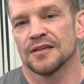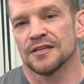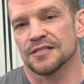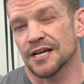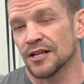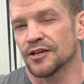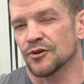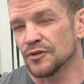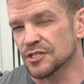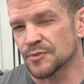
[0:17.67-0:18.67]
is kind of like
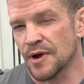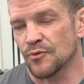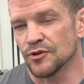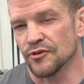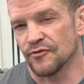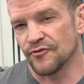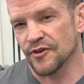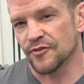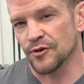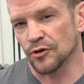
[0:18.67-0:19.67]
in the spot where your
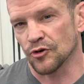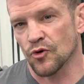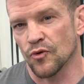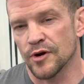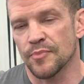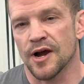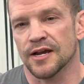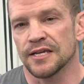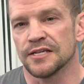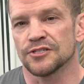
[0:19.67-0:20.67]
little coin
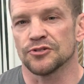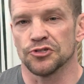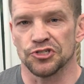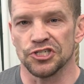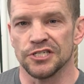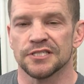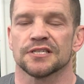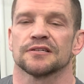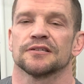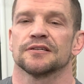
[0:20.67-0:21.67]
pocket is on your
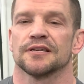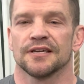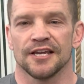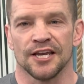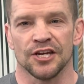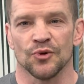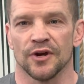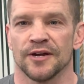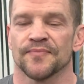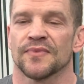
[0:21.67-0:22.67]
jeans.
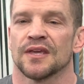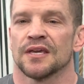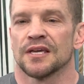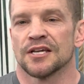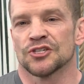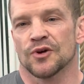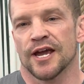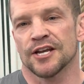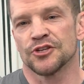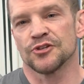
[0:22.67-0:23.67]
Anyway, so I
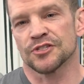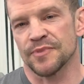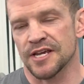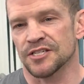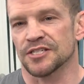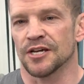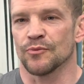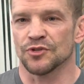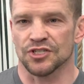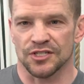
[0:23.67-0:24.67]
had to do some A-stem,
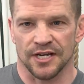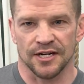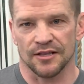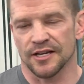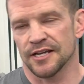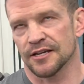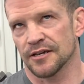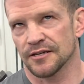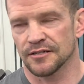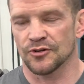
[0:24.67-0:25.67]
which is kind of like
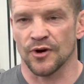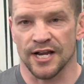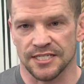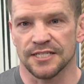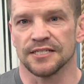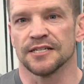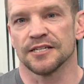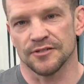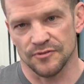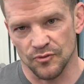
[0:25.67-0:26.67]
Graston
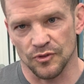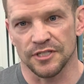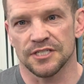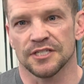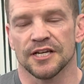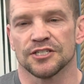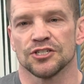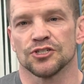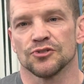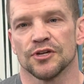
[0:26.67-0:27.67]
and releasing that
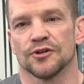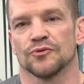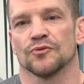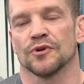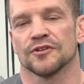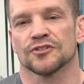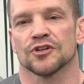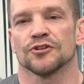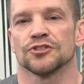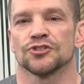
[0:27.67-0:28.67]
tissue, getting rid of the
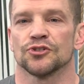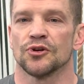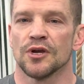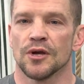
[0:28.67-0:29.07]
scar tissue.